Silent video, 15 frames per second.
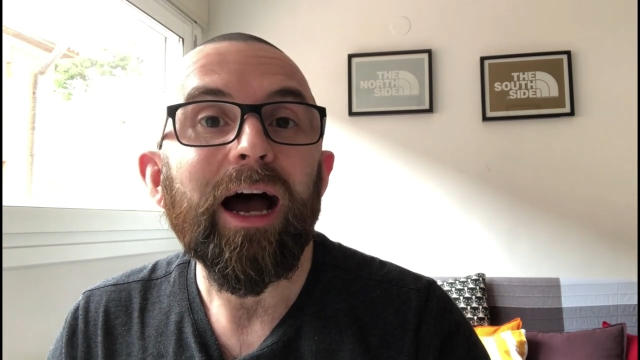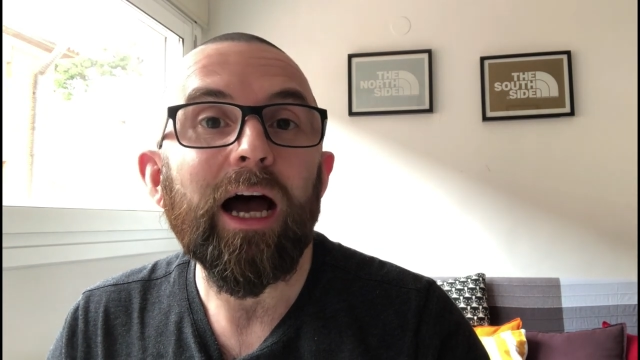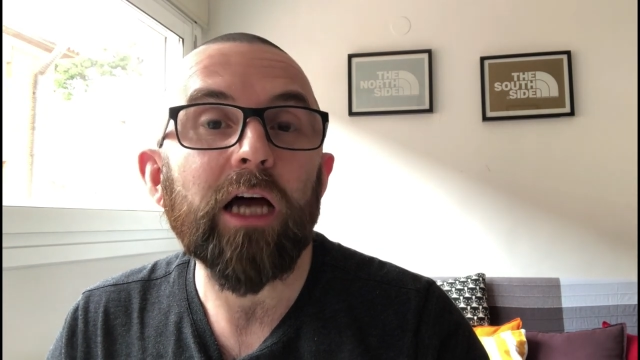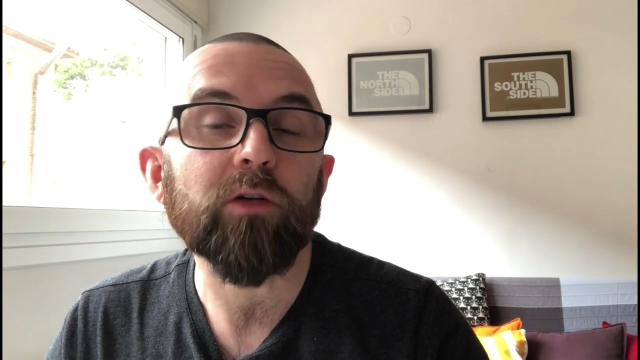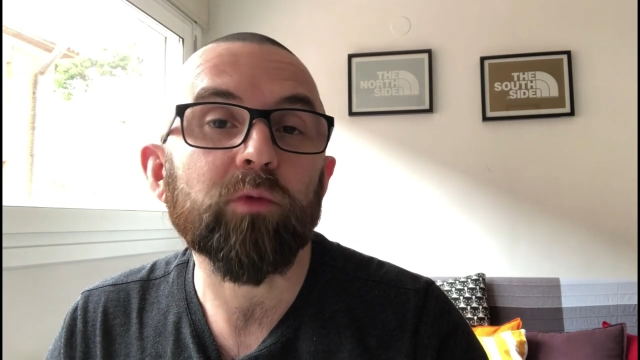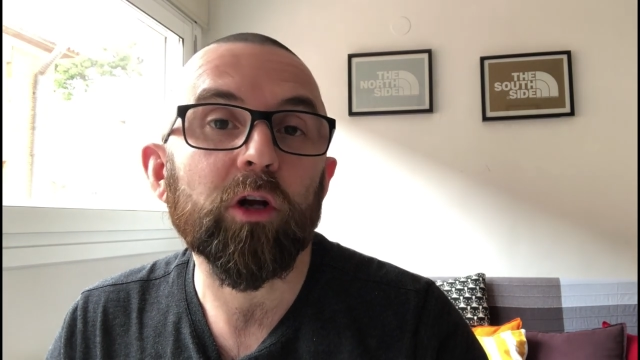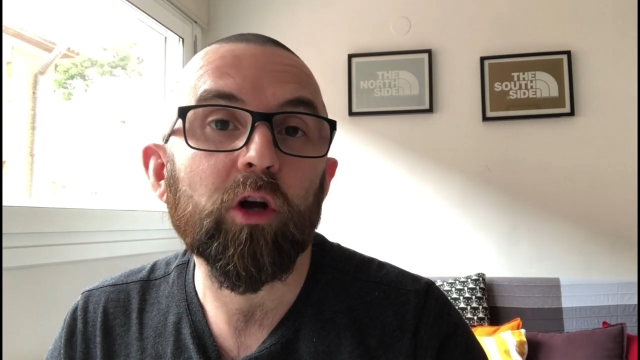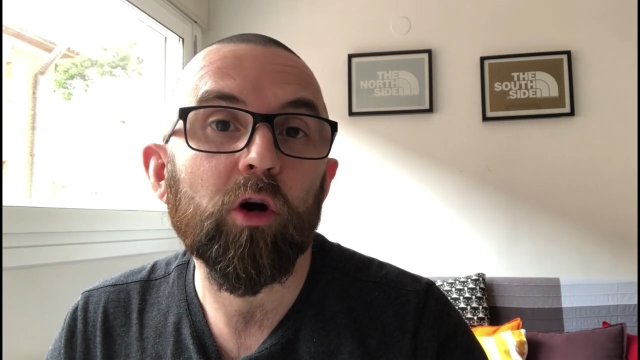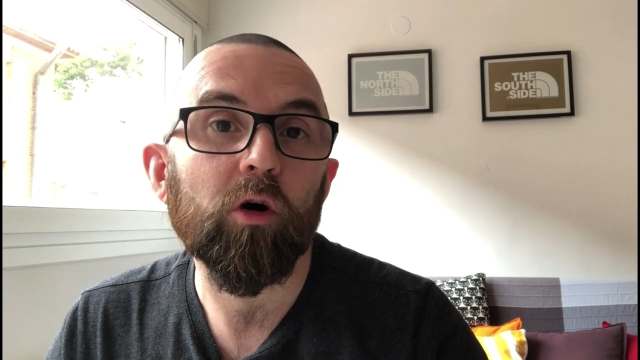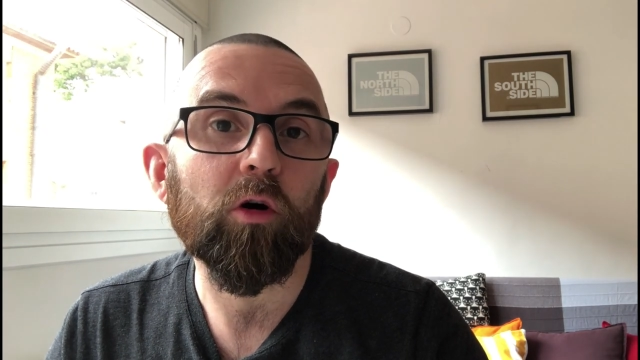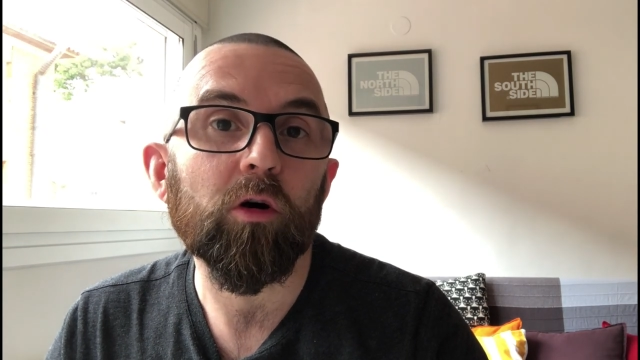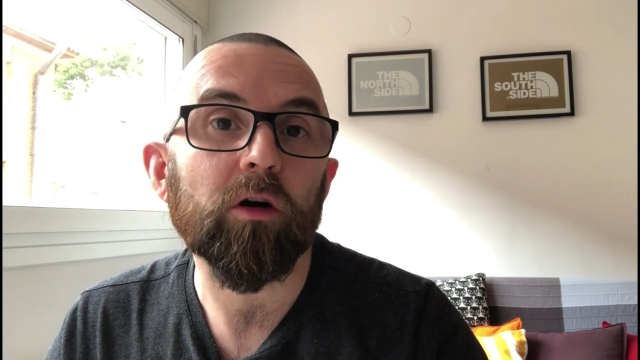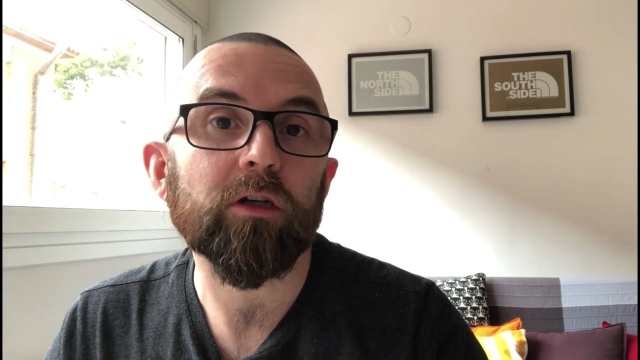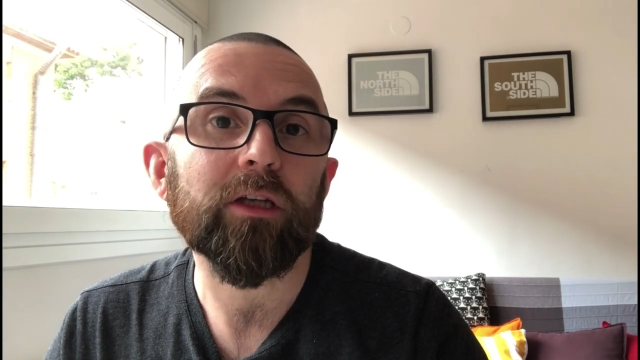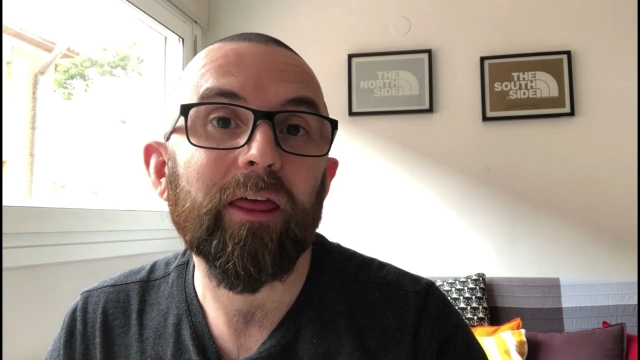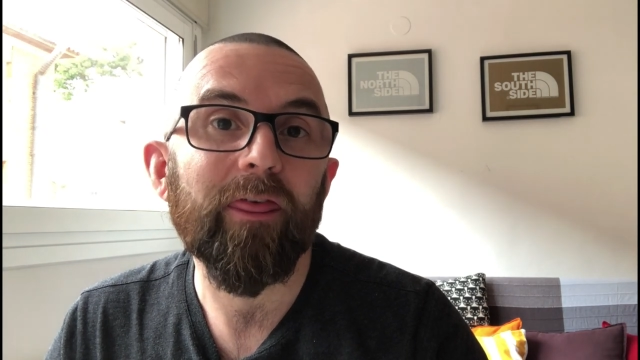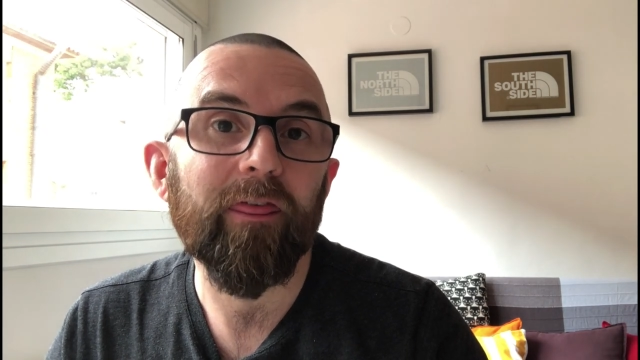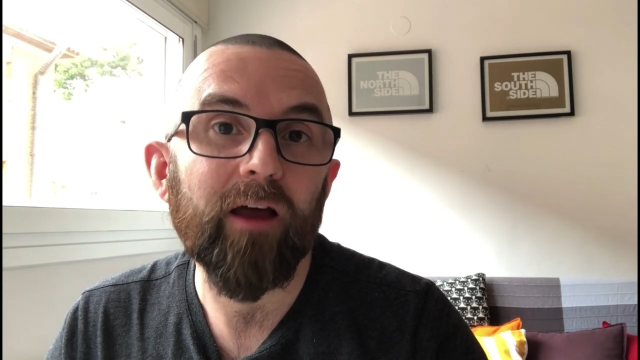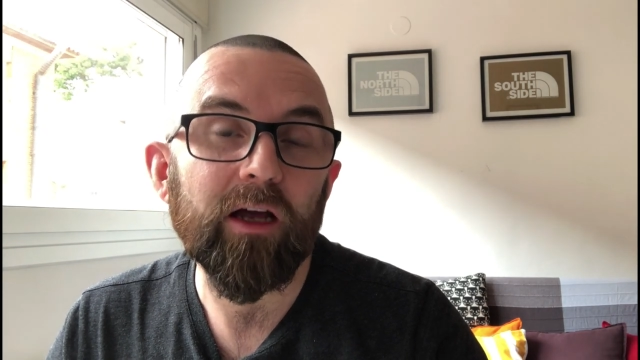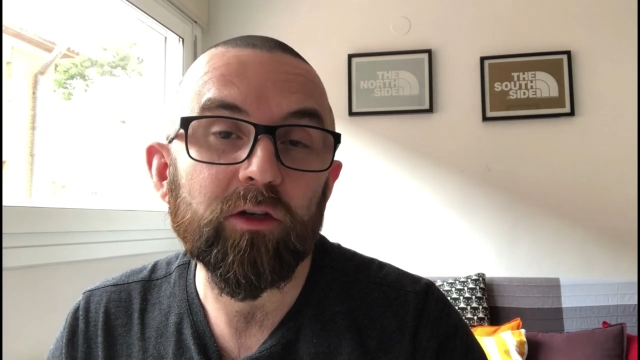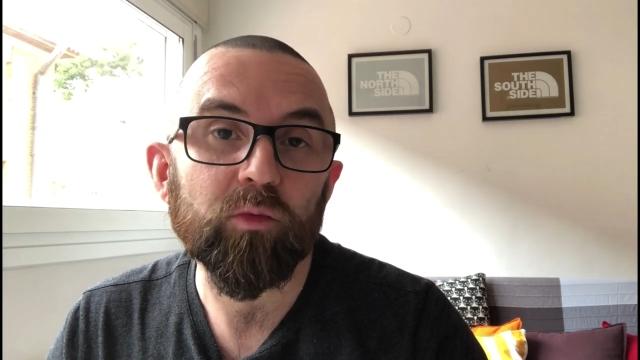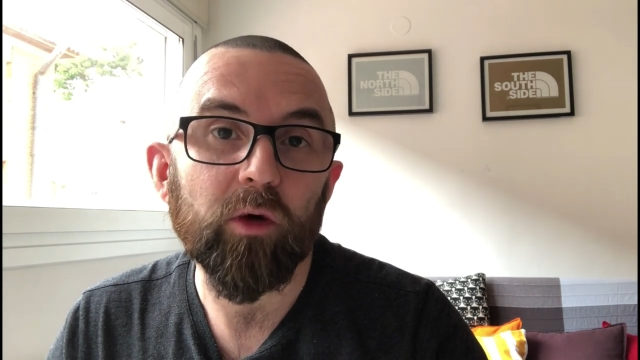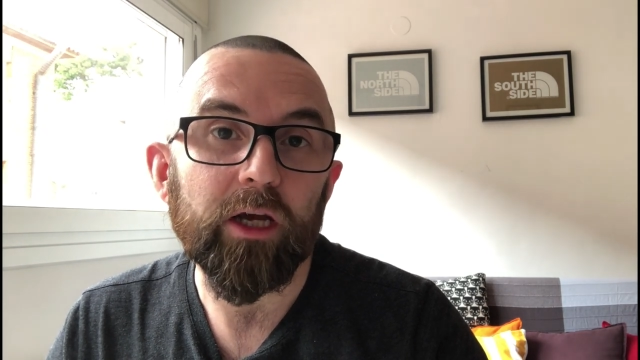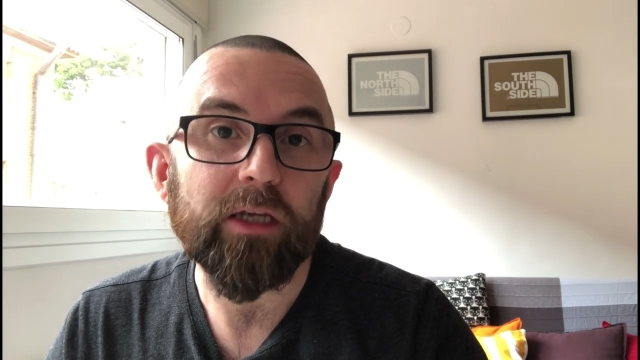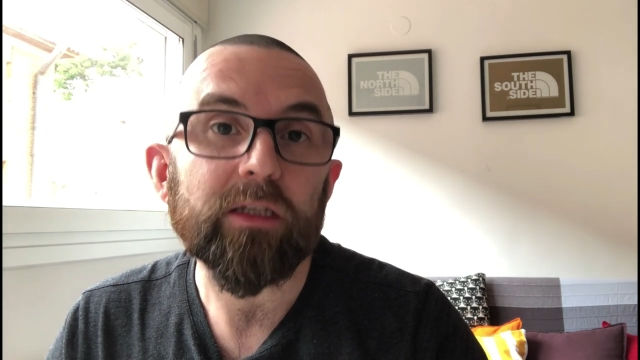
and record that way.